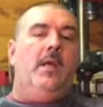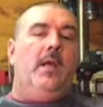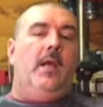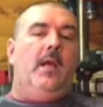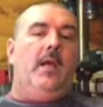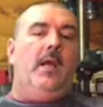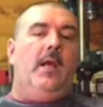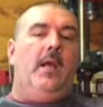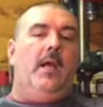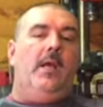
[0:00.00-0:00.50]

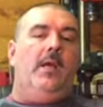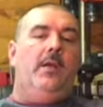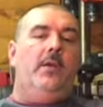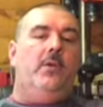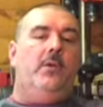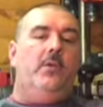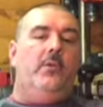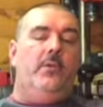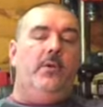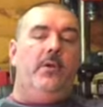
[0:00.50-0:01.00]
And
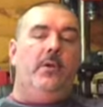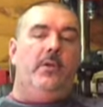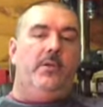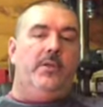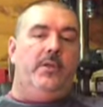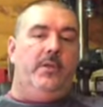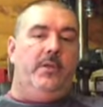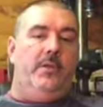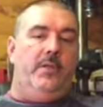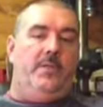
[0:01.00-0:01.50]
I thought I'd
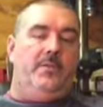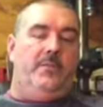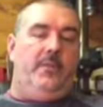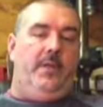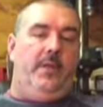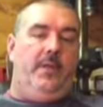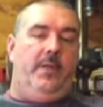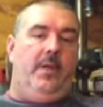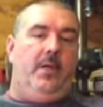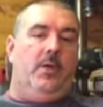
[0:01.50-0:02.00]
do this
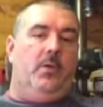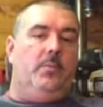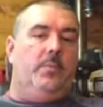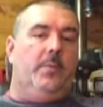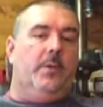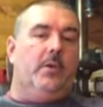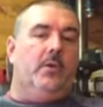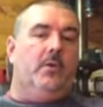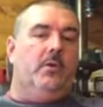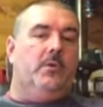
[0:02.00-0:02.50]
video
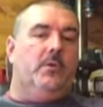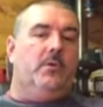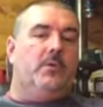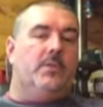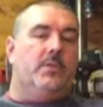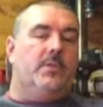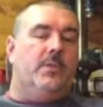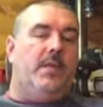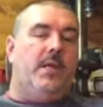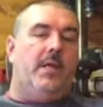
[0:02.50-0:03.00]

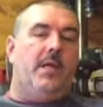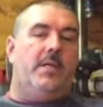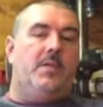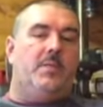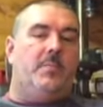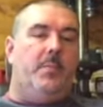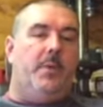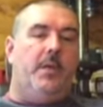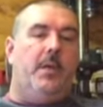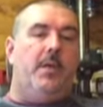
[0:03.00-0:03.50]
because
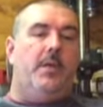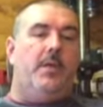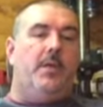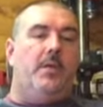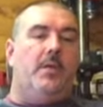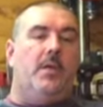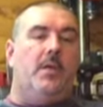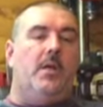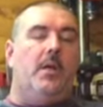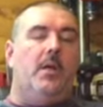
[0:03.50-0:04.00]
there's
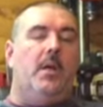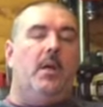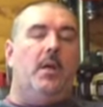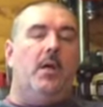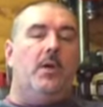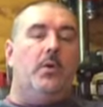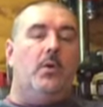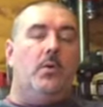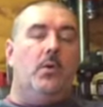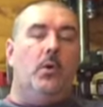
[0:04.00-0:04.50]
been
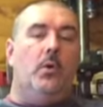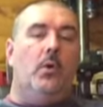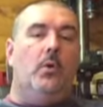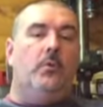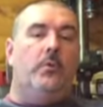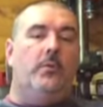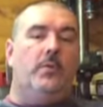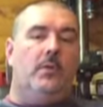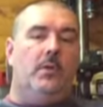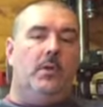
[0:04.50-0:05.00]
an
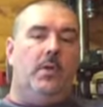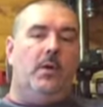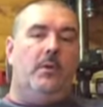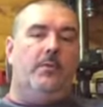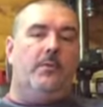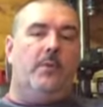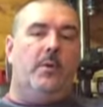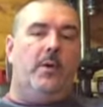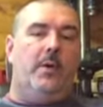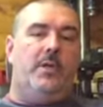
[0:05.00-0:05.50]
awful lot
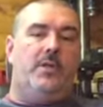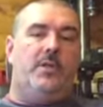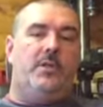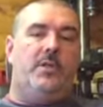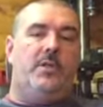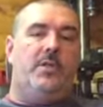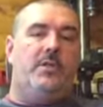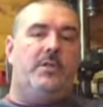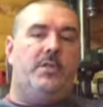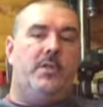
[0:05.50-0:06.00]
of
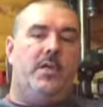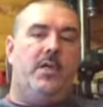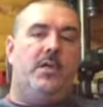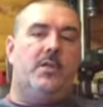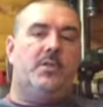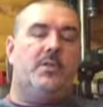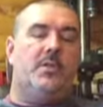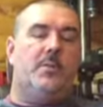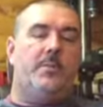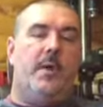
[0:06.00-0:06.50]
questions
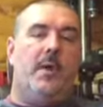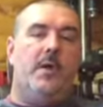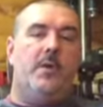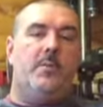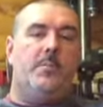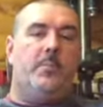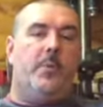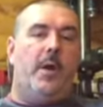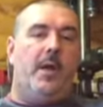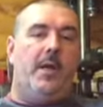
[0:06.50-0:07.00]
asked about the
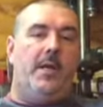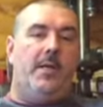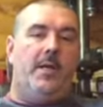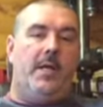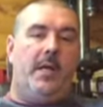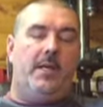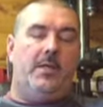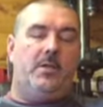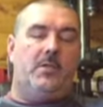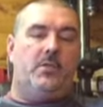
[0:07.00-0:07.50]
Brand
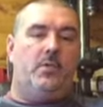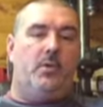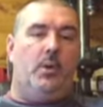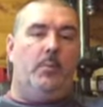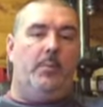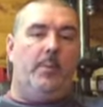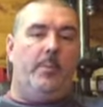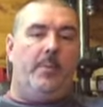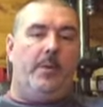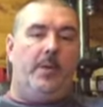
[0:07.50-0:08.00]
X
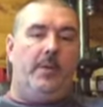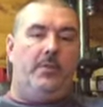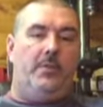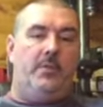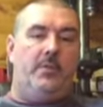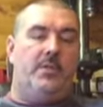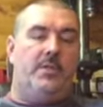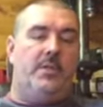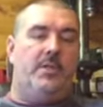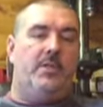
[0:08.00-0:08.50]
dropper
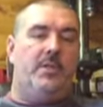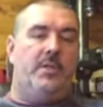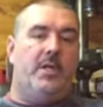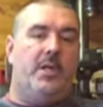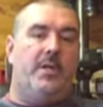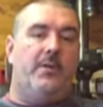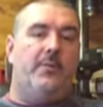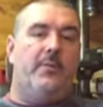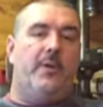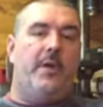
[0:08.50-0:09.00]
post that
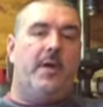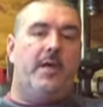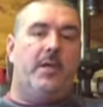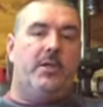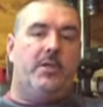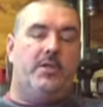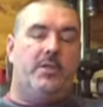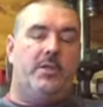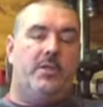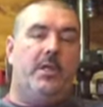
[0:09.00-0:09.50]
Chain
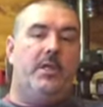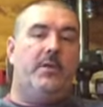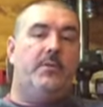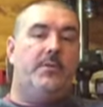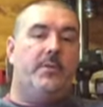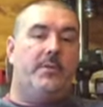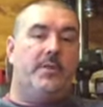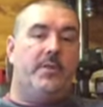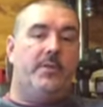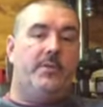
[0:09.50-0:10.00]
Reaction
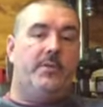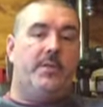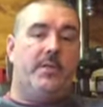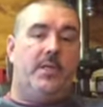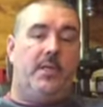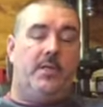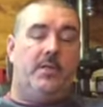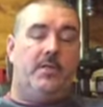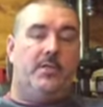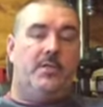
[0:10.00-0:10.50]
introduced
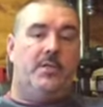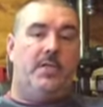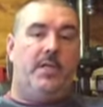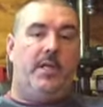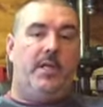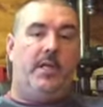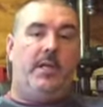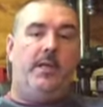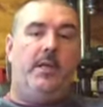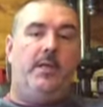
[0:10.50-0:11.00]
last
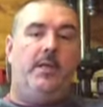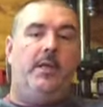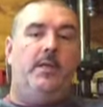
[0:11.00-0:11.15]
year.